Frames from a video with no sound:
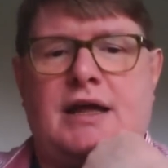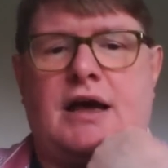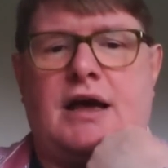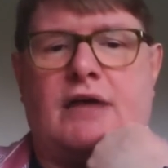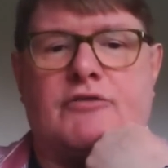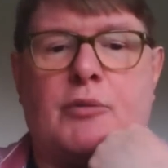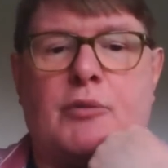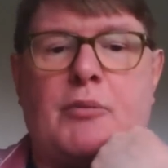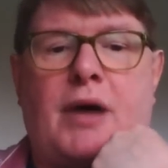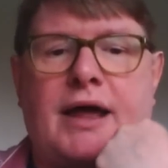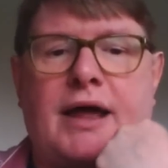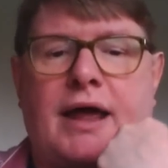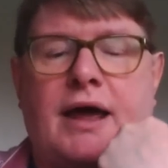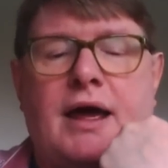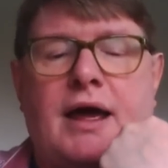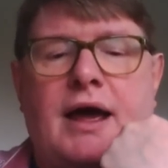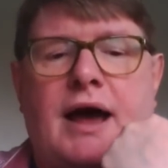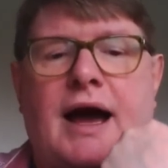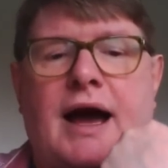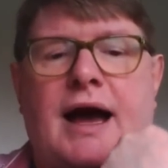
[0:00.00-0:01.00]
I've got my
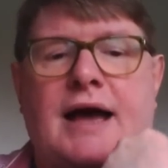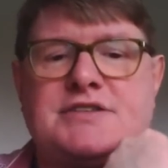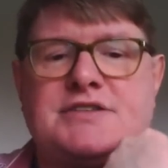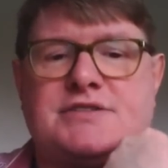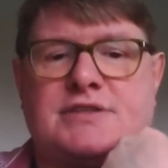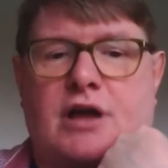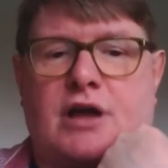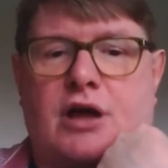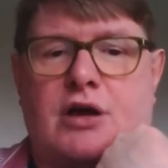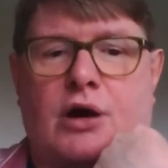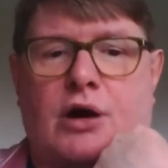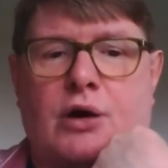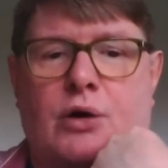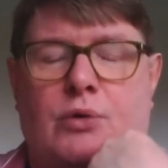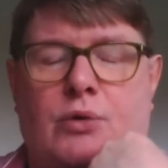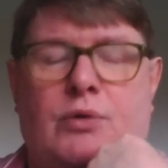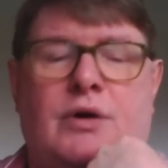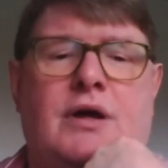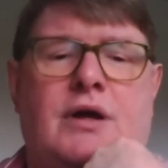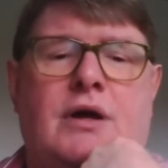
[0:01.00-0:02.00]
Haas &
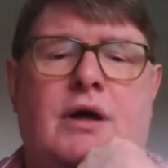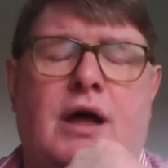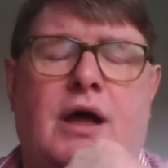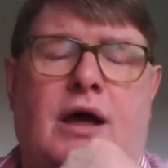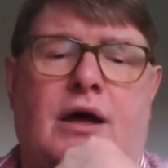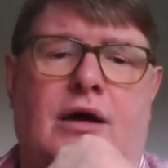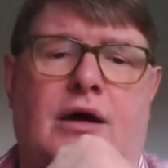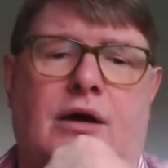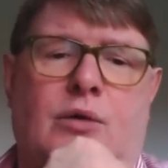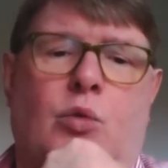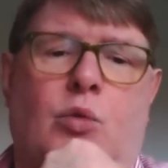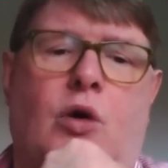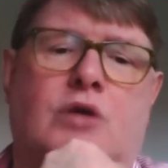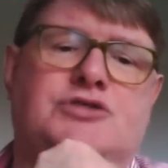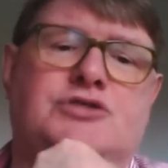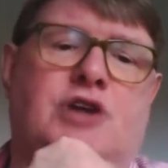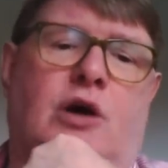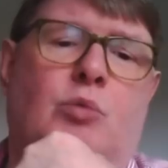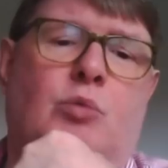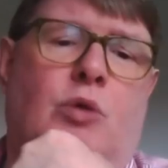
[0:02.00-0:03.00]
Co.
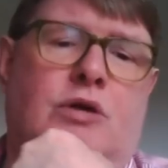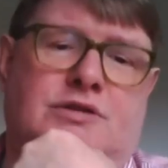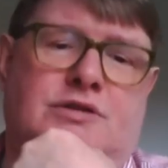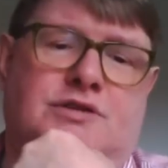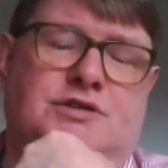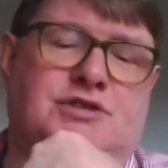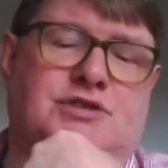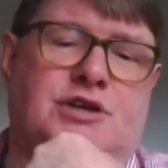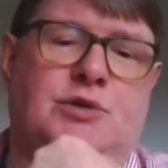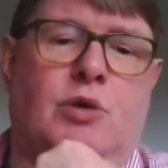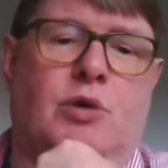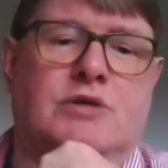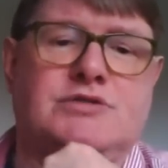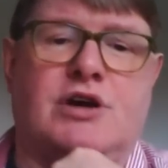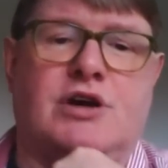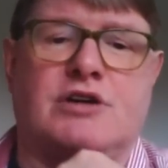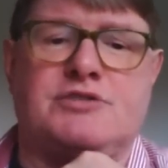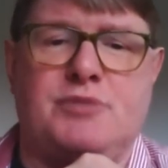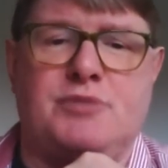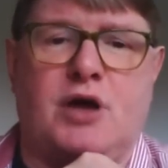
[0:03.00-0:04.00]
Watch on, one of the two ones.
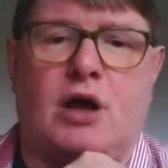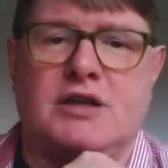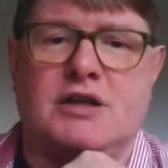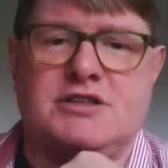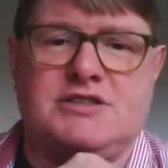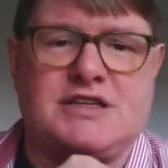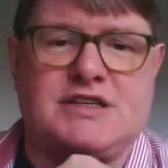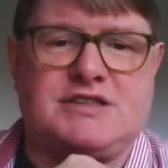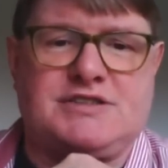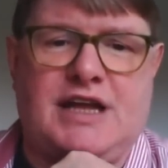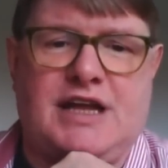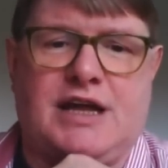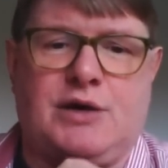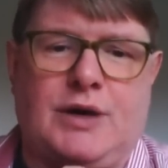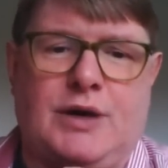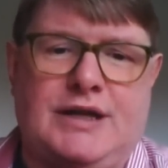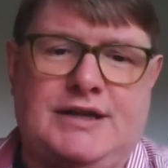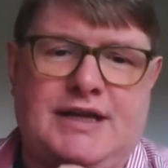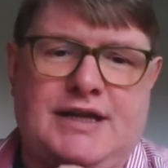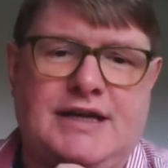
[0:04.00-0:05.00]
Cost me over 60
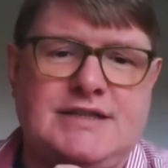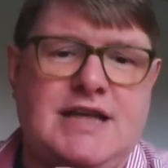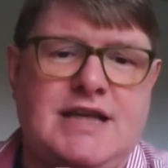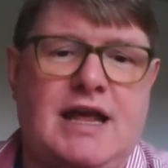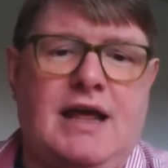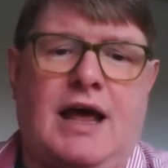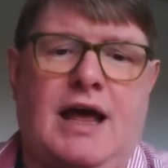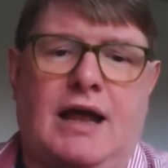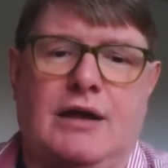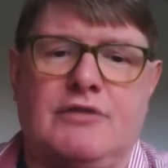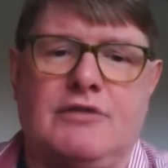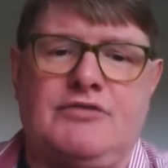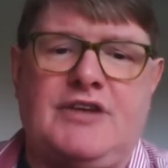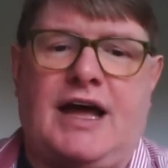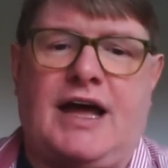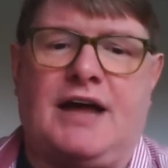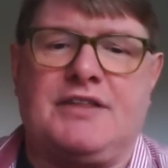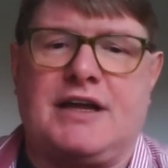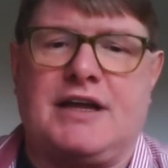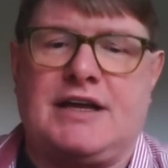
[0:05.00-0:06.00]
quid, this. I love
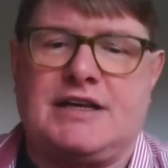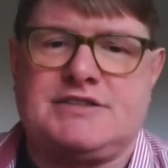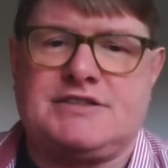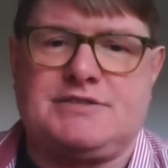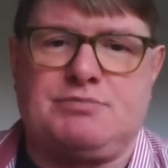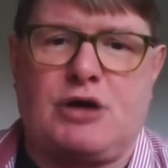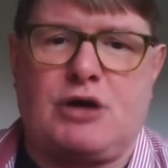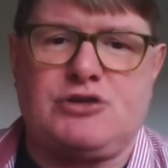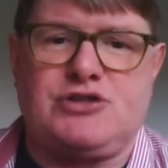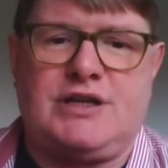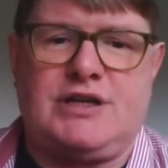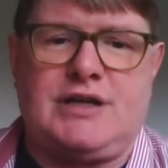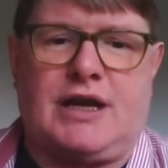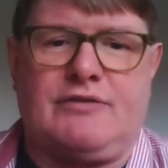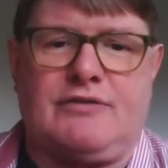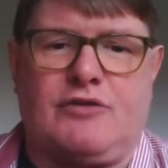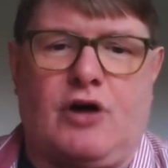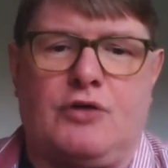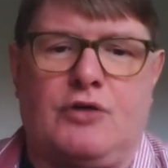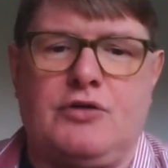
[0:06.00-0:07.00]
it. I think it's smashing, and
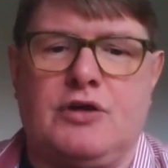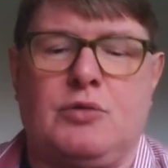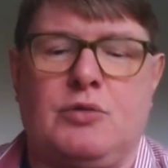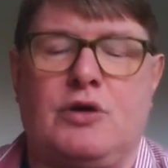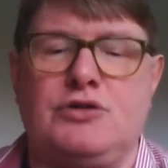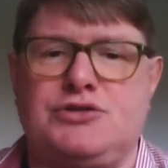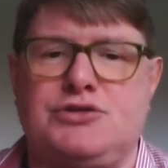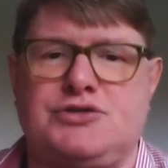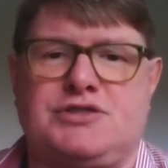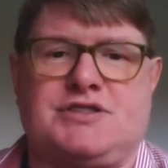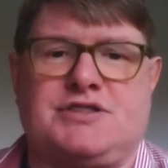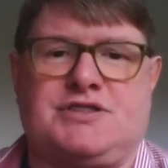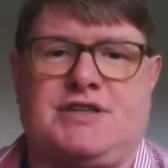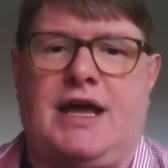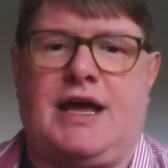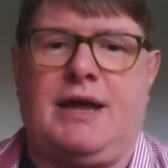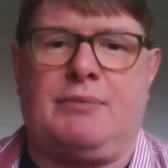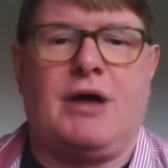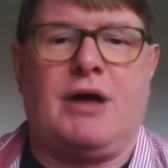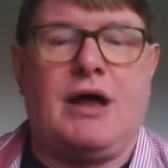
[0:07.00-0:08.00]
I've got another one just the
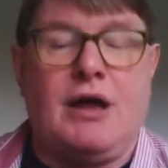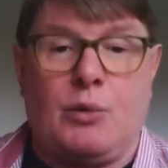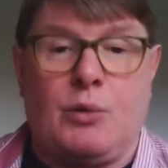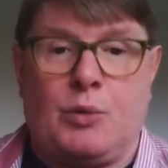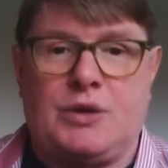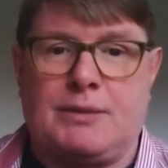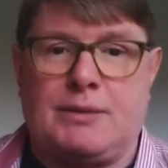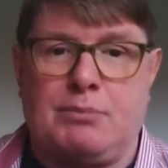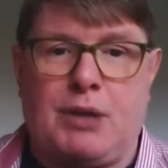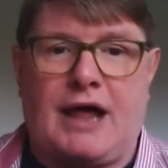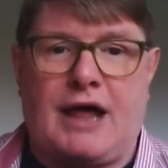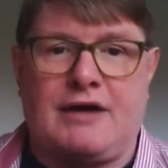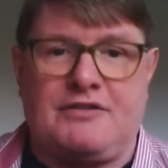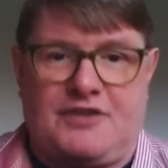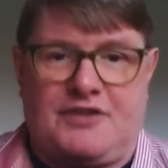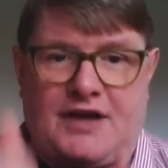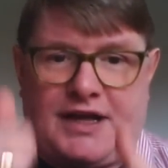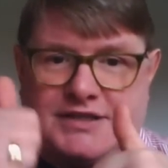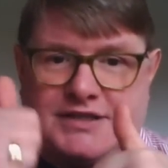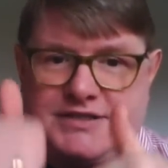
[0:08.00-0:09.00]
same with a black
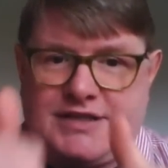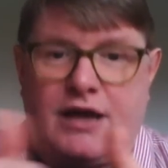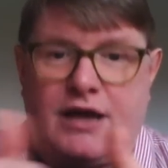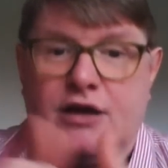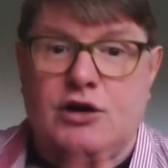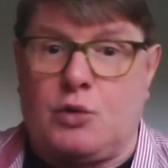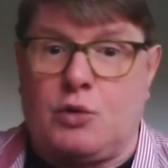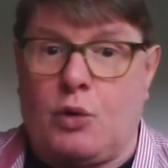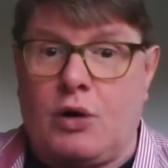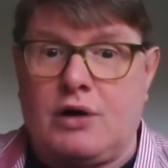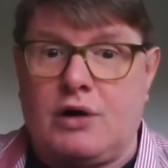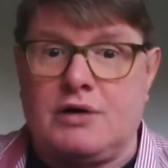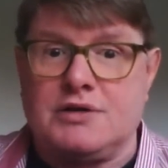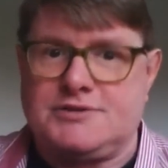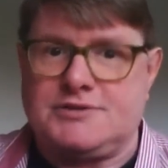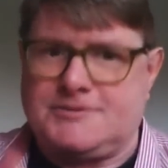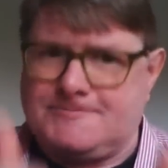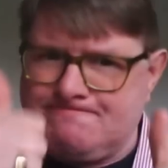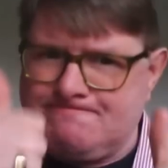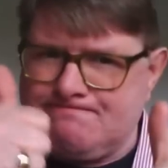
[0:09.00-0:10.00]
face.
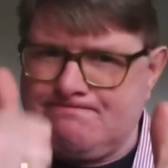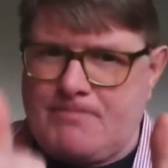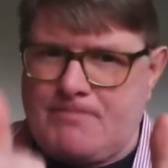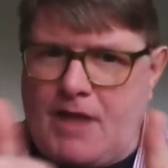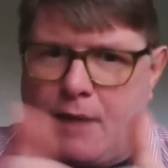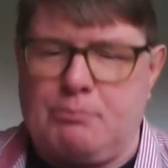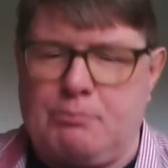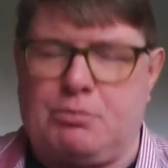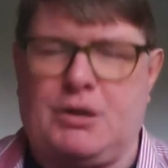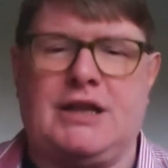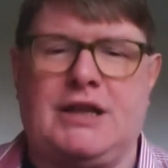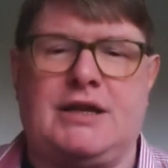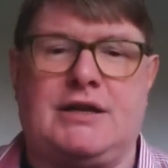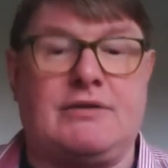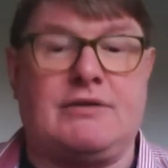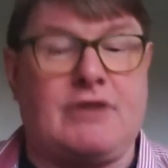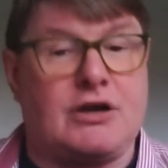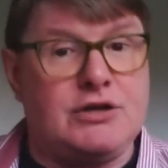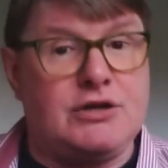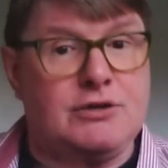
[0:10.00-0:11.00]
Quartz,
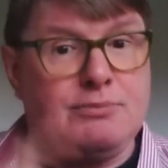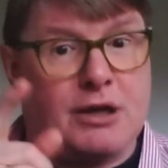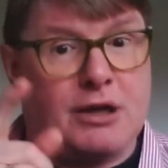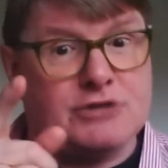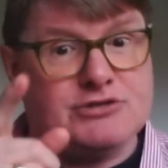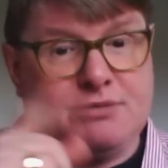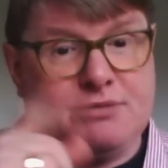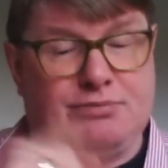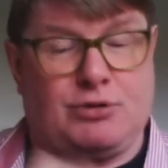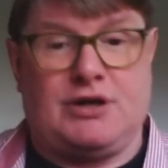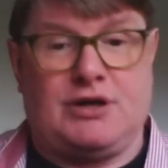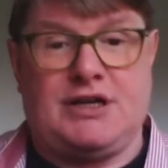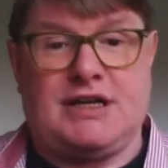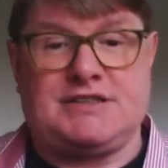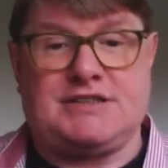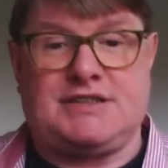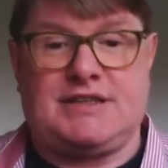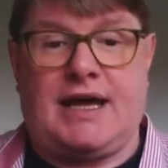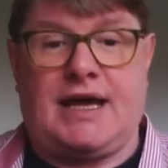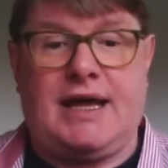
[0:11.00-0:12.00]
brilliant. A new battery put in it
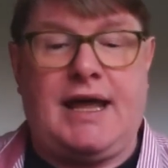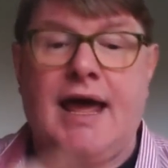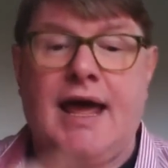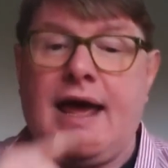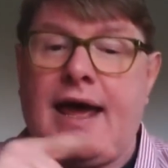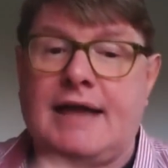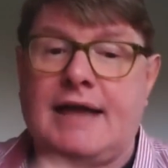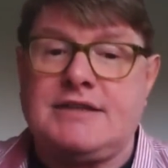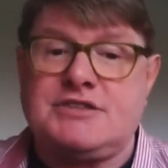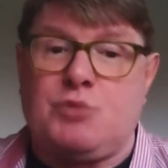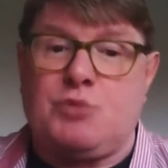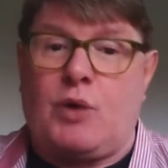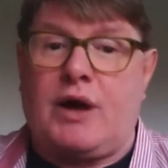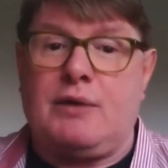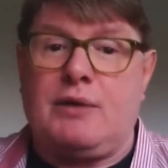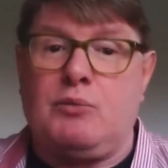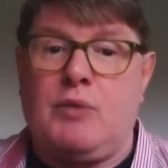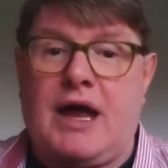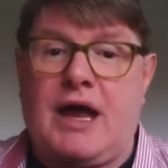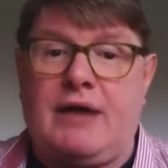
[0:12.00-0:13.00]
today, hence why
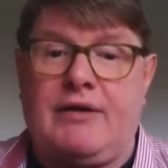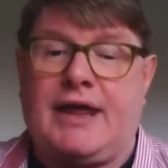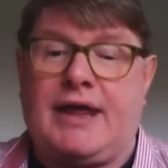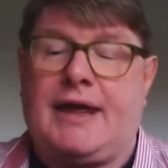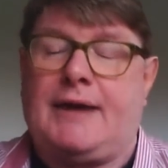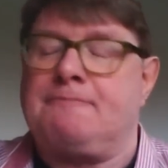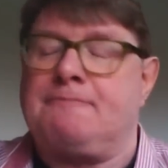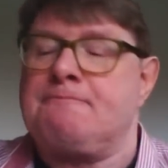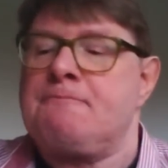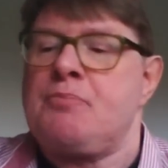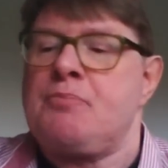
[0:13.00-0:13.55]
I'm wearing it.